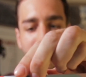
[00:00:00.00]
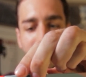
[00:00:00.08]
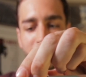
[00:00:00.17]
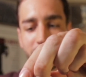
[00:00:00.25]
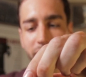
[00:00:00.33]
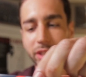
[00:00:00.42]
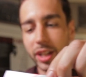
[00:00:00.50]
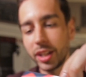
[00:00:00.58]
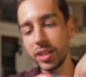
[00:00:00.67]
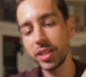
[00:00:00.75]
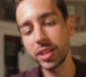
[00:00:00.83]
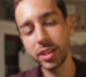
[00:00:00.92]
Very
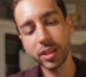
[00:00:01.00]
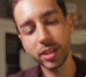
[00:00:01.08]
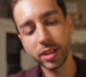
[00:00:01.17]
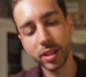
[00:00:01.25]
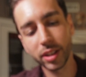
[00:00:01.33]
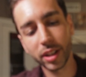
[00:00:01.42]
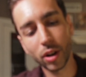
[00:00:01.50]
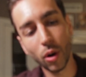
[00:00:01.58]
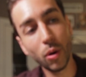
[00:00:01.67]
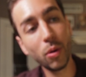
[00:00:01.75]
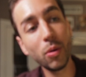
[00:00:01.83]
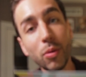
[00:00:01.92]
nice.
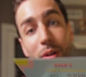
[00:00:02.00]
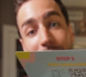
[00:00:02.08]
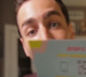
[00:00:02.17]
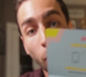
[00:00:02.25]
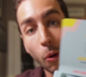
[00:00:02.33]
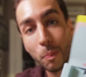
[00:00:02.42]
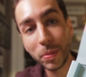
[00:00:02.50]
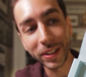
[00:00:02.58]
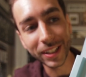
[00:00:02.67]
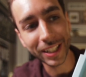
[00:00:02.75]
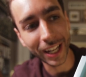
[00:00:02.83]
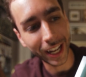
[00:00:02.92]
Oh, and it
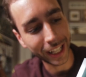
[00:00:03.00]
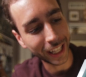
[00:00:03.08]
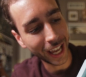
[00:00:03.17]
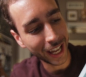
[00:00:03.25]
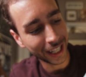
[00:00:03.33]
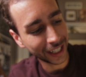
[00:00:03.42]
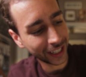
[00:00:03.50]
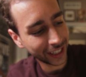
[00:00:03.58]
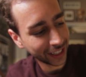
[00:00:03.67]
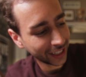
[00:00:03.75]
opens like that.